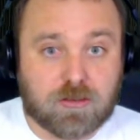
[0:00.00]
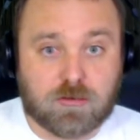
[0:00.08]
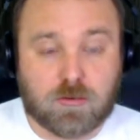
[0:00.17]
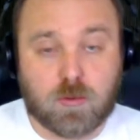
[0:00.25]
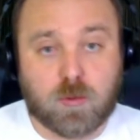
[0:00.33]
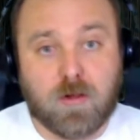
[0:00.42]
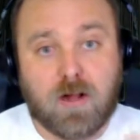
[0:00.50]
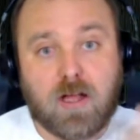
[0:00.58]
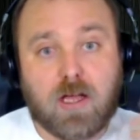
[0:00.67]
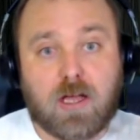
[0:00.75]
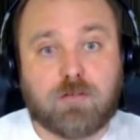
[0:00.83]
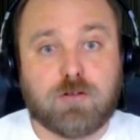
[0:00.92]
So
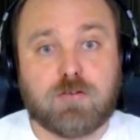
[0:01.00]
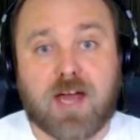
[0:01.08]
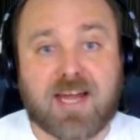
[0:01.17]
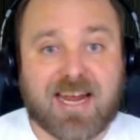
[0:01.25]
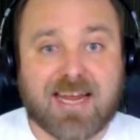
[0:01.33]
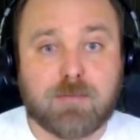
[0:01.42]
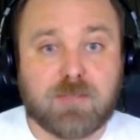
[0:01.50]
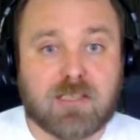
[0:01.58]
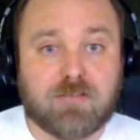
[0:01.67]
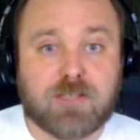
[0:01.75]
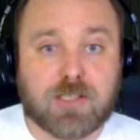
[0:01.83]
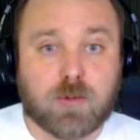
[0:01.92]
if you've got an
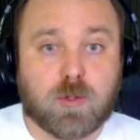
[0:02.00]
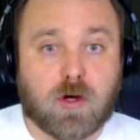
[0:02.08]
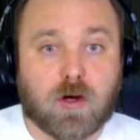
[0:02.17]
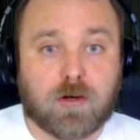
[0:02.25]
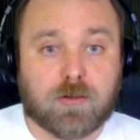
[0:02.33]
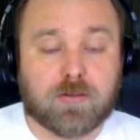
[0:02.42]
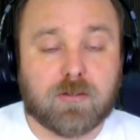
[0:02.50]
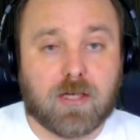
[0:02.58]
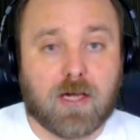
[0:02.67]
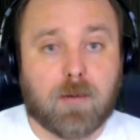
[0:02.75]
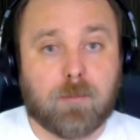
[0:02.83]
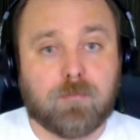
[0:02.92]
AMD video card,
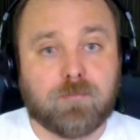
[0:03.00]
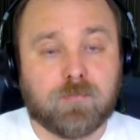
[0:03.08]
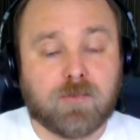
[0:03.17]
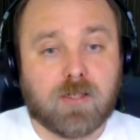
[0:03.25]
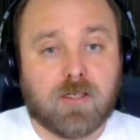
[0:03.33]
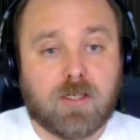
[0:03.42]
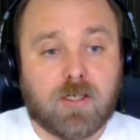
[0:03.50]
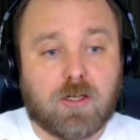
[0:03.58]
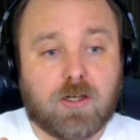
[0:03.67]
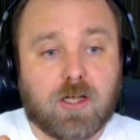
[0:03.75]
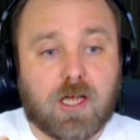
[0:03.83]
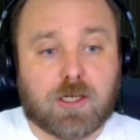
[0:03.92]

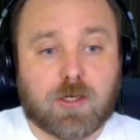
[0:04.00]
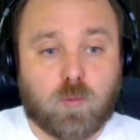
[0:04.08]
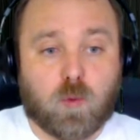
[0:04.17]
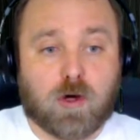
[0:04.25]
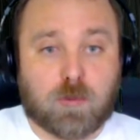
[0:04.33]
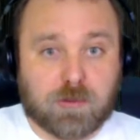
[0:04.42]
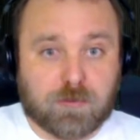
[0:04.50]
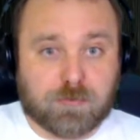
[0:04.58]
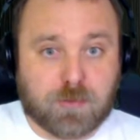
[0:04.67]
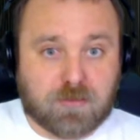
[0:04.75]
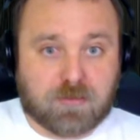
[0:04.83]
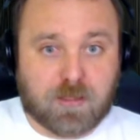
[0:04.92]
it can work with a
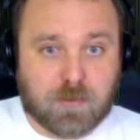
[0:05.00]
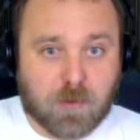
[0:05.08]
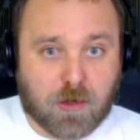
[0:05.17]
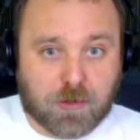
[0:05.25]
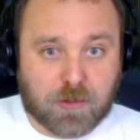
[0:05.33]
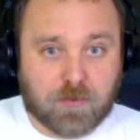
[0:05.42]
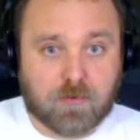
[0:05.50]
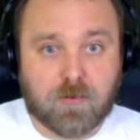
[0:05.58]
FreeSync monitor,